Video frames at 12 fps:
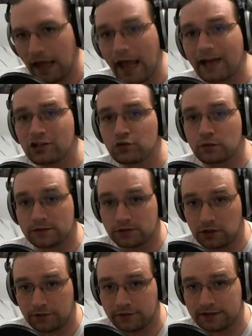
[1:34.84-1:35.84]
actual
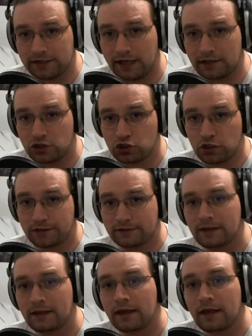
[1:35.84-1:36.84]
server-side
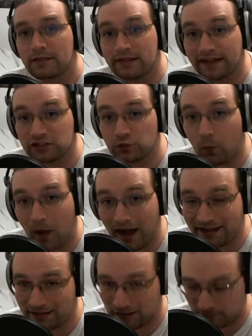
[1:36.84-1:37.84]
shit. That's
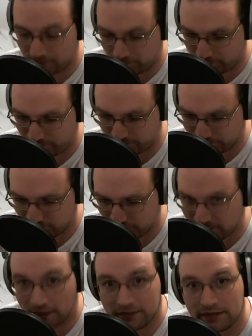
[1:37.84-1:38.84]
why
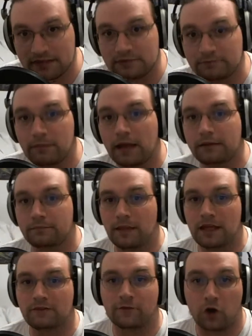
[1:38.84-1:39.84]
nothing's been
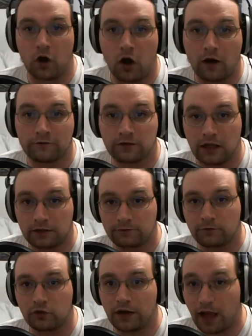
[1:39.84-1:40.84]
made for offline
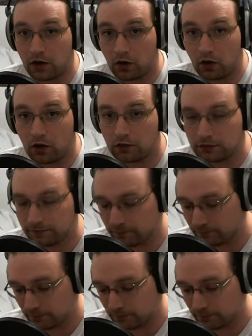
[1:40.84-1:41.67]
for it at all.